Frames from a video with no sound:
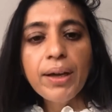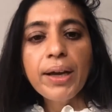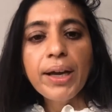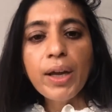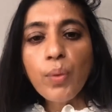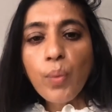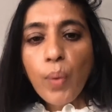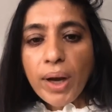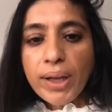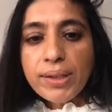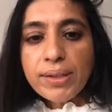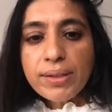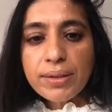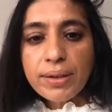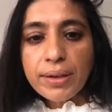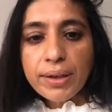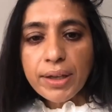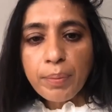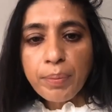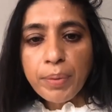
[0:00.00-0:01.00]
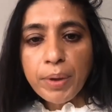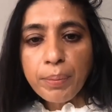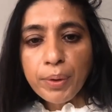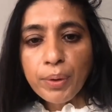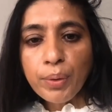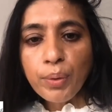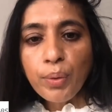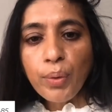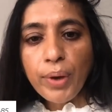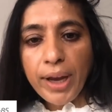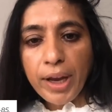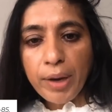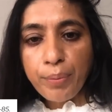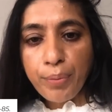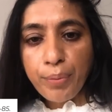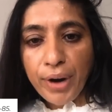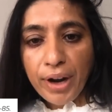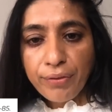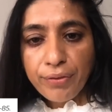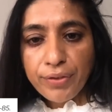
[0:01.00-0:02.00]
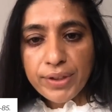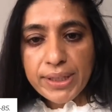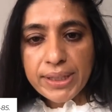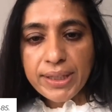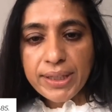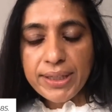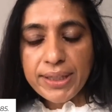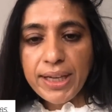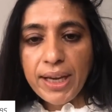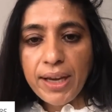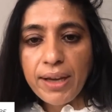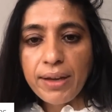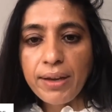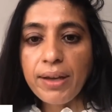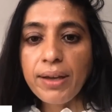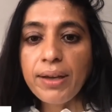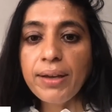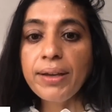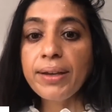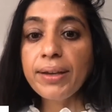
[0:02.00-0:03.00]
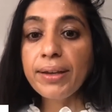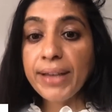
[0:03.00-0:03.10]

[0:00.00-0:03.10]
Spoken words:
In one study, people who ate breakfast containing